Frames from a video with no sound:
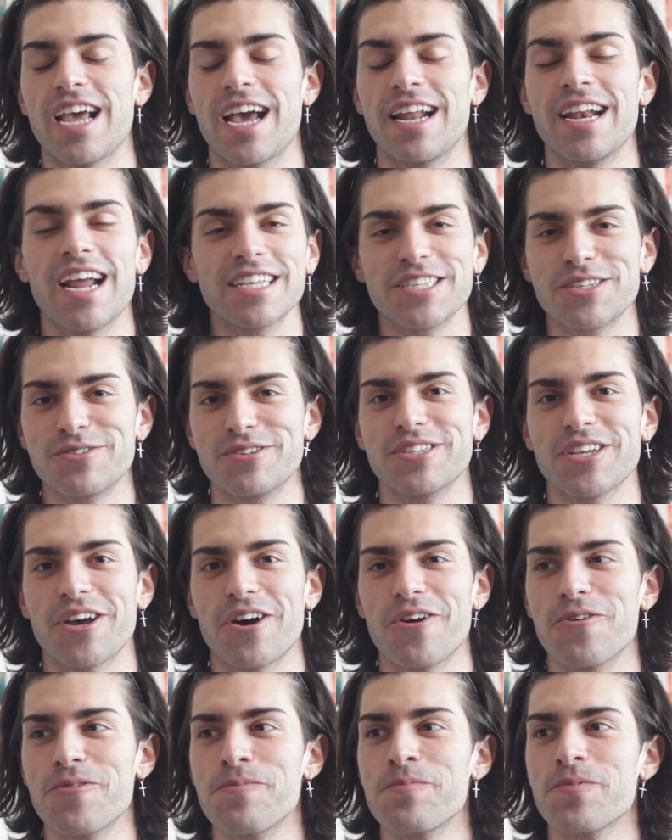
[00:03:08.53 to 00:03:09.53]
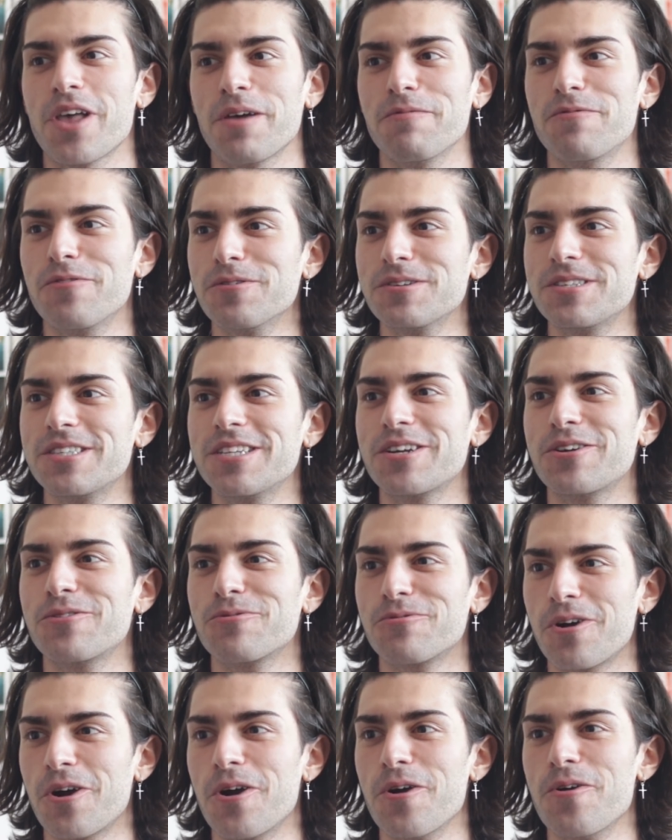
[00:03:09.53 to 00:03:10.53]
and as a result I'm forced to
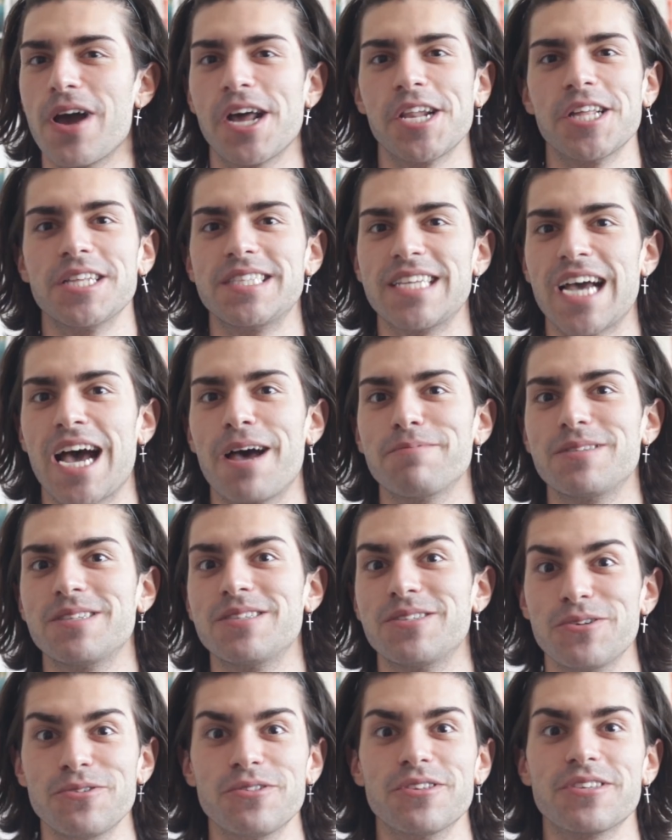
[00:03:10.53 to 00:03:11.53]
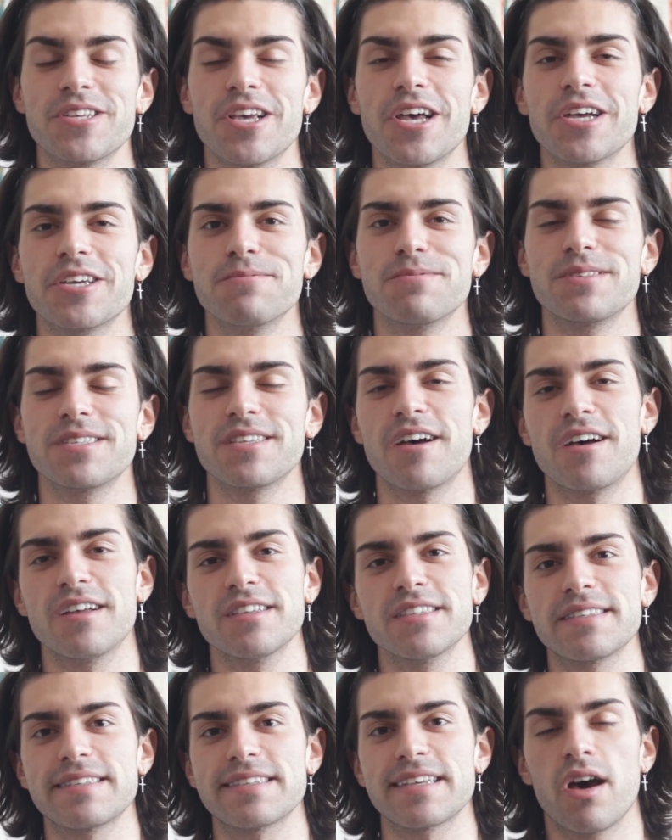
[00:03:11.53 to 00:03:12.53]
grow and adapt to the
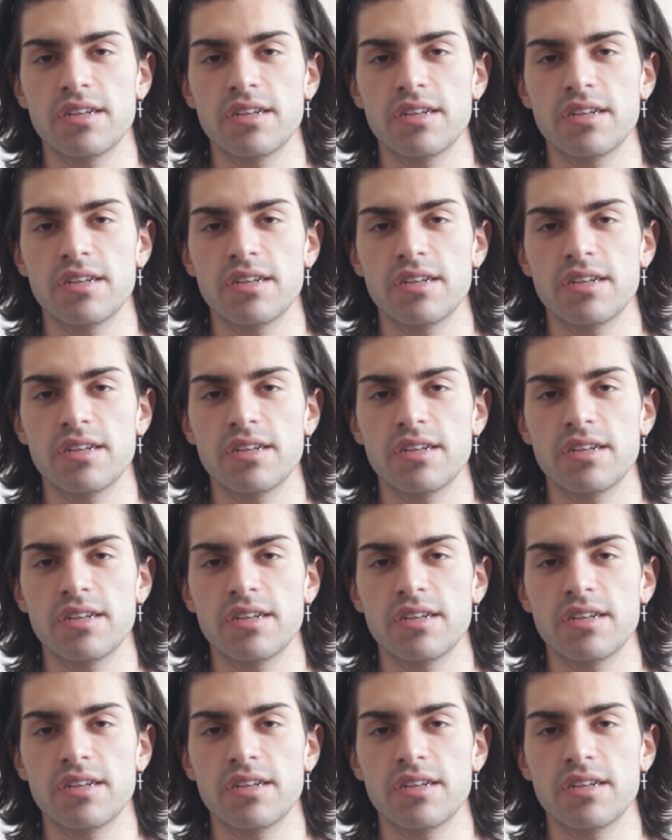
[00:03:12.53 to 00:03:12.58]
circumstance.